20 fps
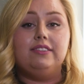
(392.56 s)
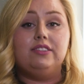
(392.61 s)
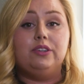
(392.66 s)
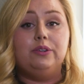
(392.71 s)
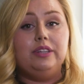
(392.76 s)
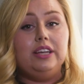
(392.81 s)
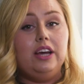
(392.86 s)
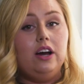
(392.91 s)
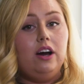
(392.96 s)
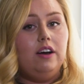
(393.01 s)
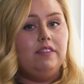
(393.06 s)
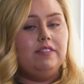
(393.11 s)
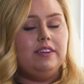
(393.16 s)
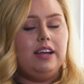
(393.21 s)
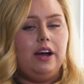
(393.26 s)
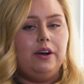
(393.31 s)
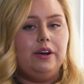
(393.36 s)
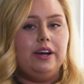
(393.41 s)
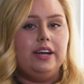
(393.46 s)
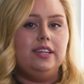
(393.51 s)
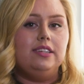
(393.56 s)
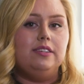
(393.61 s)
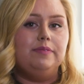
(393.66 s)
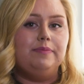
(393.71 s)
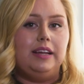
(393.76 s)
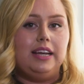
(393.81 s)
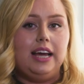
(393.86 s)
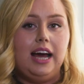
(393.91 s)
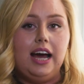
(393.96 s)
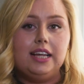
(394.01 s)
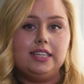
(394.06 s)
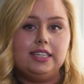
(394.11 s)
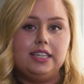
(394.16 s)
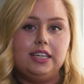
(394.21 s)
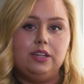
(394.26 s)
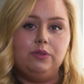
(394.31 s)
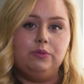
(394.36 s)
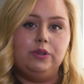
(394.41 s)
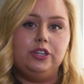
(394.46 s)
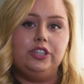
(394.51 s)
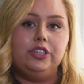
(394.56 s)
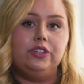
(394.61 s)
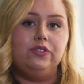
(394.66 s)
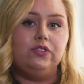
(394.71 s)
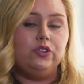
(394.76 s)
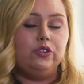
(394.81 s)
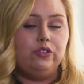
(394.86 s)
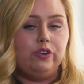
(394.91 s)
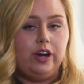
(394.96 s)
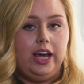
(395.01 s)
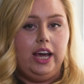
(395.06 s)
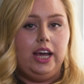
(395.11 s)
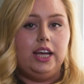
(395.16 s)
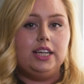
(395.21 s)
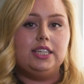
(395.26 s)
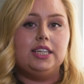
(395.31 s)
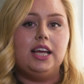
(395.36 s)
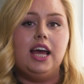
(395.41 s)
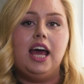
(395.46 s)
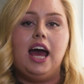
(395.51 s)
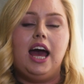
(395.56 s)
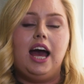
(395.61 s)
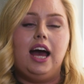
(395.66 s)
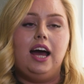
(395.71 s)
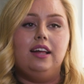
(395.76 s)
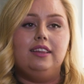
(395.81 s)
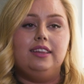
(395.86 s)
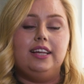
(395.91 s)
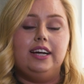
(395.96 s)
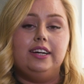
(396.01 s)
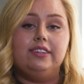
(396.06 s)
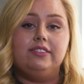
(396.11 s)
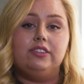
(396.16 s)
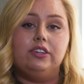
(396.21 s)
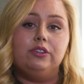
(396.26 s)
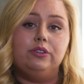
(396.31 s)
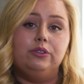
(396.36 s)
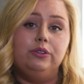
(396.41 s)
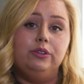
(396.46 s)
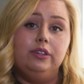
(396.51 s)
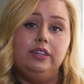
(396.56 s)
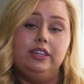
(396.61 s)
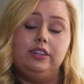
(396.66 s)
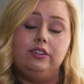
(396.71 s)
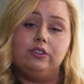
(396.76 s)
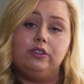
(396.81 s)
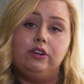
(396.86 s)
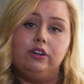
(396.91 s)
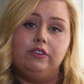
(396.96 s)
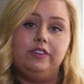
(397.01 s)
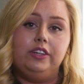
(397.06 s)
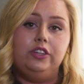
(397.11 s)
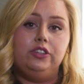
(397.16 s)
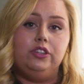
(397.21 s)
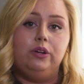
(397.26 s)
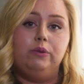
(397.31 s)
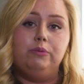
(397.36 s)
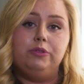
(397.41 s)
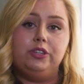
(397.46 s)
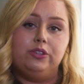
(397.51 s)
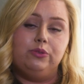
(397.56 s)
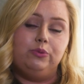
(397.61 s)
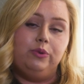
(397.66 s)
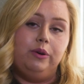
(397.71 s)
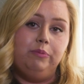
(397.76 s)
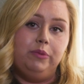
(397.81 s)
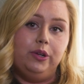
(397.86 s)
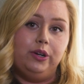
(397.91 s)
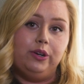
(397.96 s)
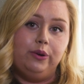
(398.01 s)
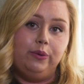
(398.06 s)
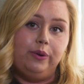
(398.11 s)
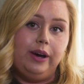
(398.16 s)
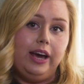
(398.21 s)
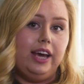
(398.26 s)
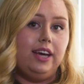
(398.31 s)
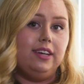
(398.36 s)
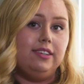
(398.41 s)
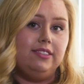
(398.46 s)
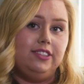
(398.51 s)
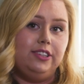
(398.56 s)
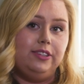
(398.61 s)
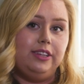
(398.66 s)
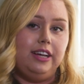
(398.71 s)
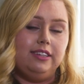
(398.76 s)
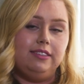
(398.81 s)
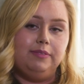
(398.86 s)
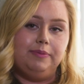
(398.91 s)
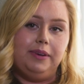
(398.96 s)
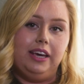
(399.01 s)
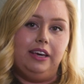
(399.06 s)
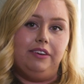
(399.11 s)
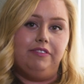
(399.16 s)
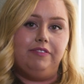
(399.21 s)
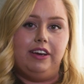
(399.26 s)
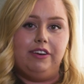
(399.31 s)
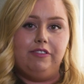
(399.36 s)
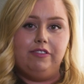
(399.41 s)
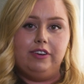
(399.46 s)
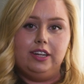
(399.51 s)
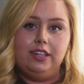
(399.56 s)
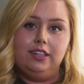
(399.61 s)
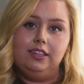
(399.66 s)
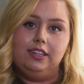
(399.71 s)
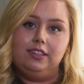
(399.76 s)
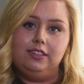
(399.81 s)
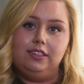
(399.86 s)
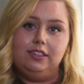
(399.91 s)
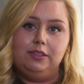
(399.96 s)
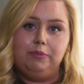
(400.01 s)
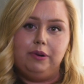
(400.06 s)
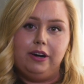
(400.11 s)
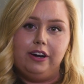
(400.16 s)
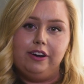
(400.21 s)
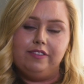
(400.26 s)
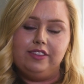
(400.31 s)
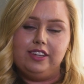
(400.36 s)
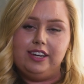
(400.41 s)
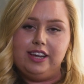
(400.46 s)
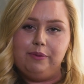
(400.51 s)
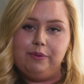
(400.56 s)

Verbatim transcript: It's only half an hour into Manhattan, which is great, and there's a cool little coffee shop just one block away, so that's my favorite little part of the